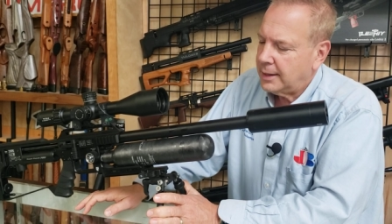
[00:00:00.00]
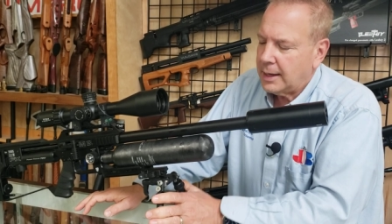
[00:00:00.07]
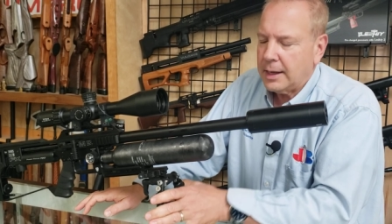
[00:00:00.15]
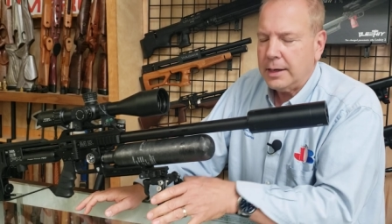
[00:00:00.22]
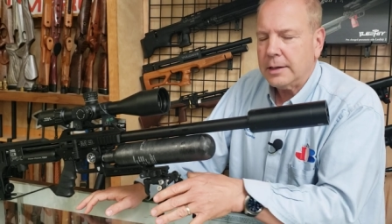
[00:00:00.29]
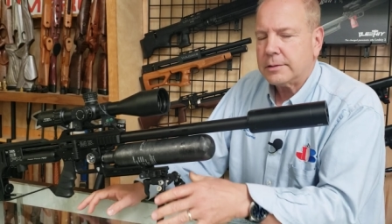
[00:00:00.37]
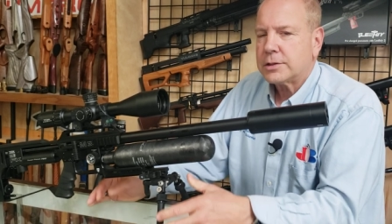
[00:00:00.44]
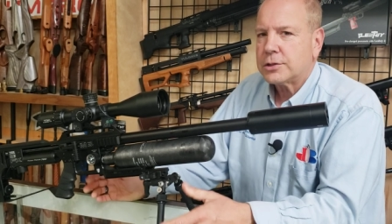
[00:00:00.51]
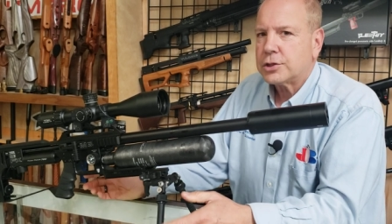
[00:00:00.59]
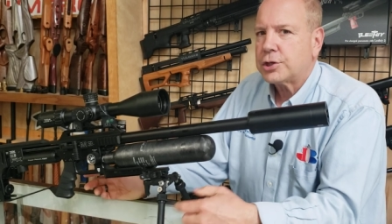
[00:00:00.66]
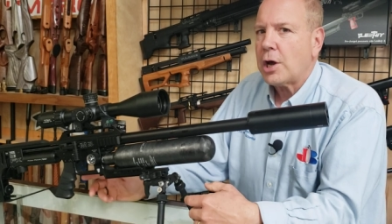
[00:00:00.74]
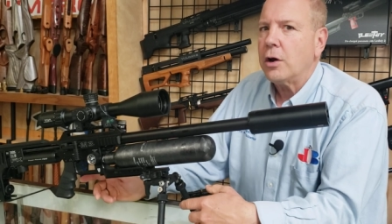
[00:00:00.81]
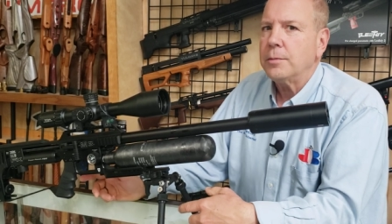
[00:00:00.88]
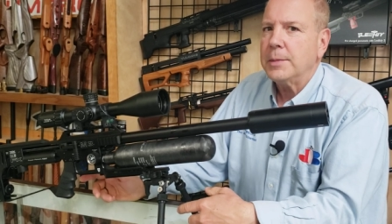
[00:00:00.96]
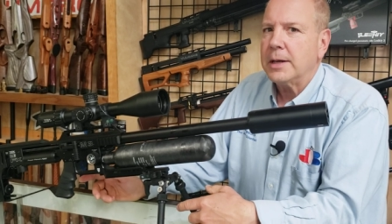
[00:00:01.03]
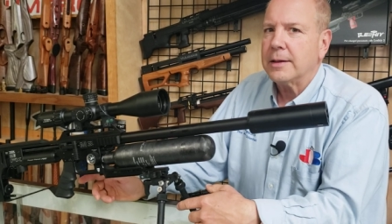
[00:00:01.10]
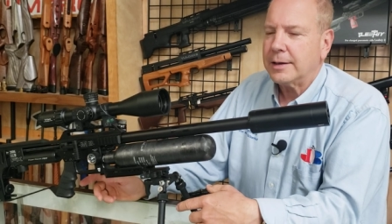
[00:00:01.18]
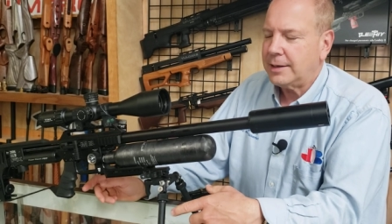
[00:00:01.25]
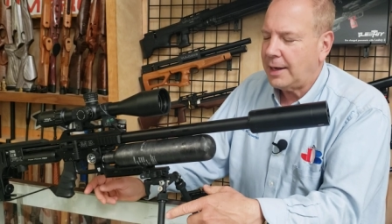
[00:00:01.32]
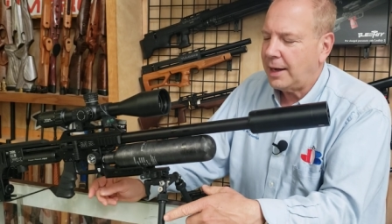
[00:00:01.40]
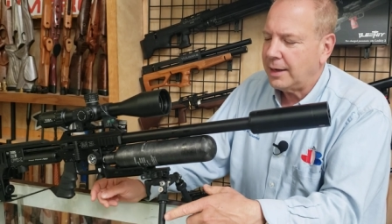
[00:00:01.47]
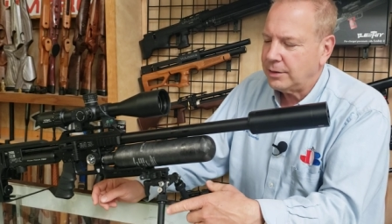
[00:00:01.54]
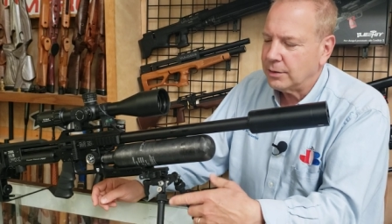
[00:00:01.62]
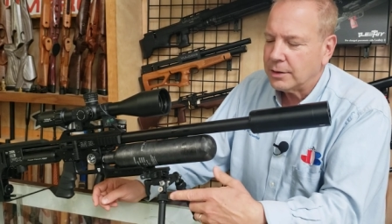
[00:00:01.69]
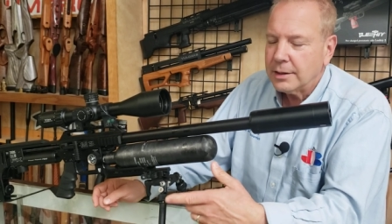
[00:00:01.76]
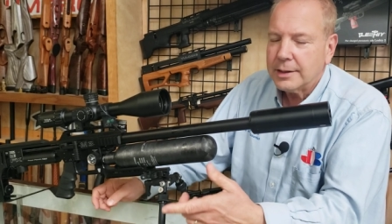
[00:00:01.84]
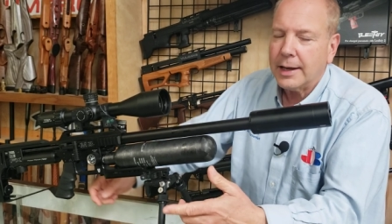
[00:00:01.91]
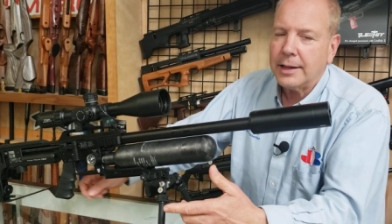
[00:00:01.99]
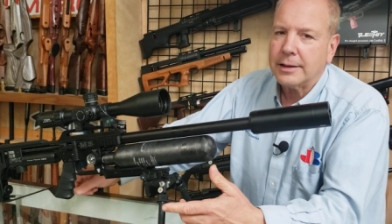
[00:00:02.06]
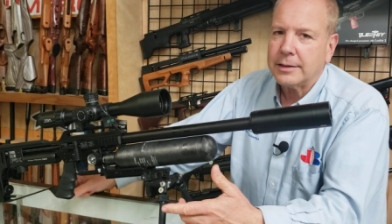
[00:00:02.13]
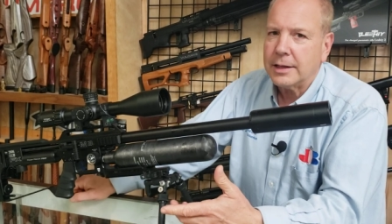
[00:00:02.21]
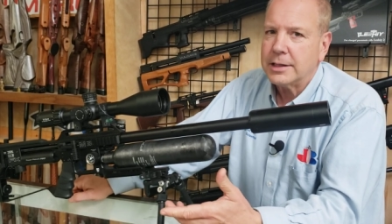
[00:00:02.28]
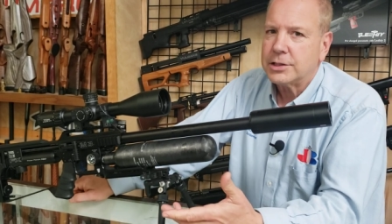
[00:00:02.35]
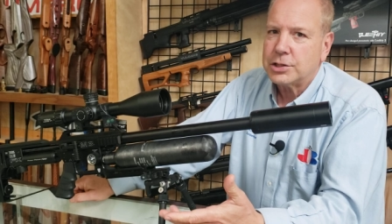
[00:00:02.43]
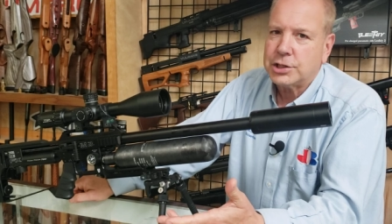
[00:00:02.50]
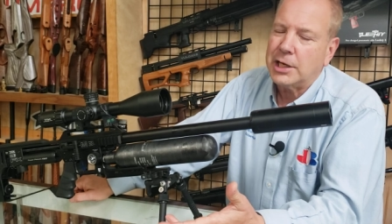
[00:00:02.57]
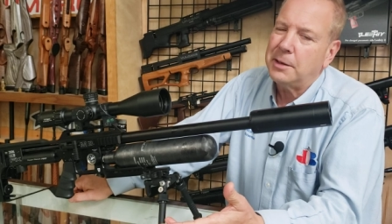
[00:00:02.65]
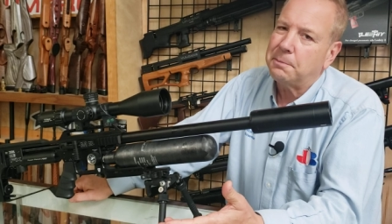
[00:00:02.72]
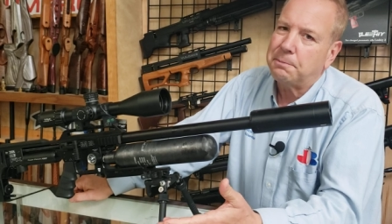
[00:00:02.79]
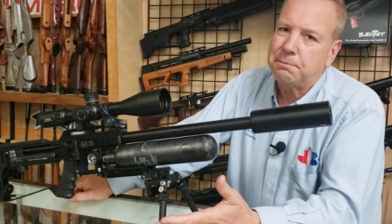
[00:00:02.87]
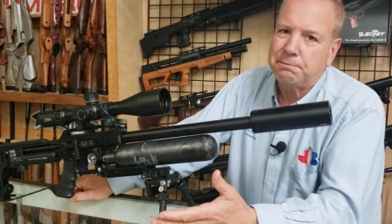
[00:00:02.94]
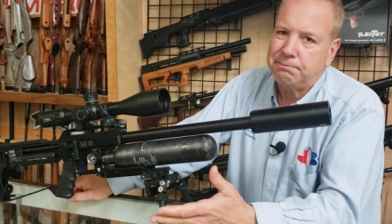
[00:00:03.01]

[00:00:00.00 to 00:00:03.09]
And it showed me that, yeah, you can get things cheap,